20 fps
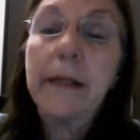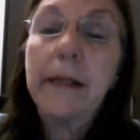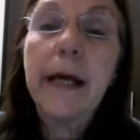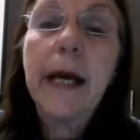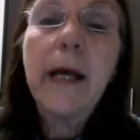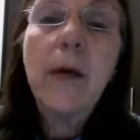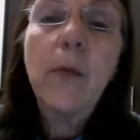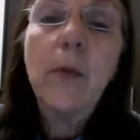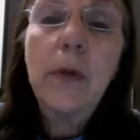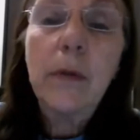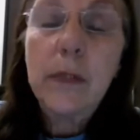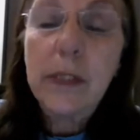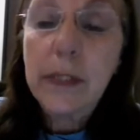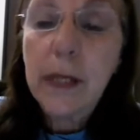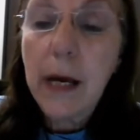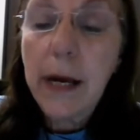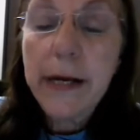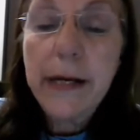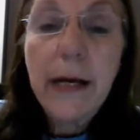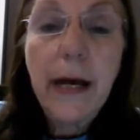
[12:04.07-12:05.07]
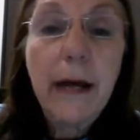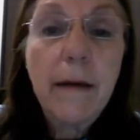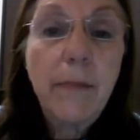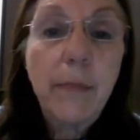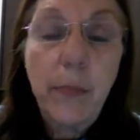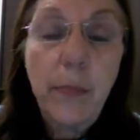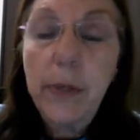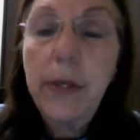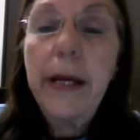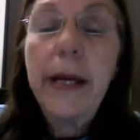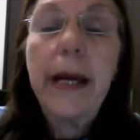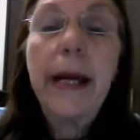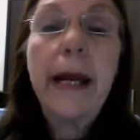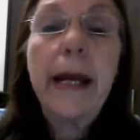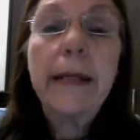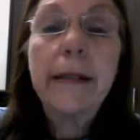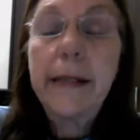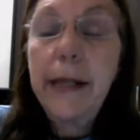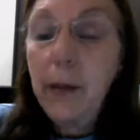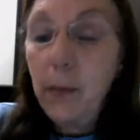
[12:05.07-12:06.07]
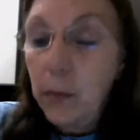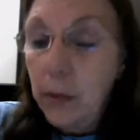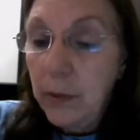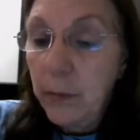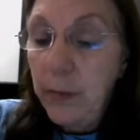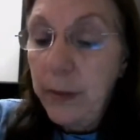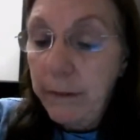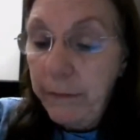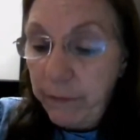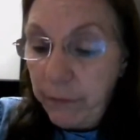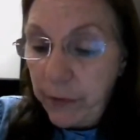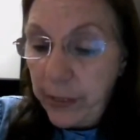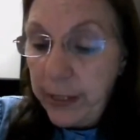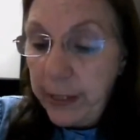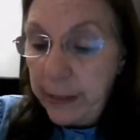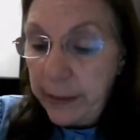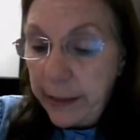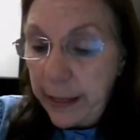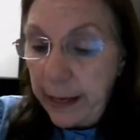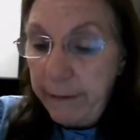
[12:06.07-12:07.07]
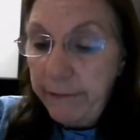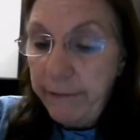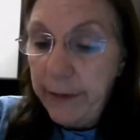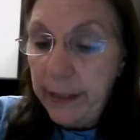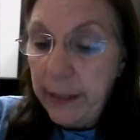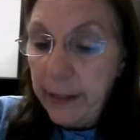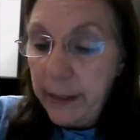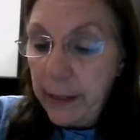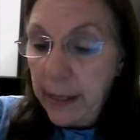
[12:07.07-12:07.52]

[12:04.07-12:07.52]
They will sign up and they will be free traffic.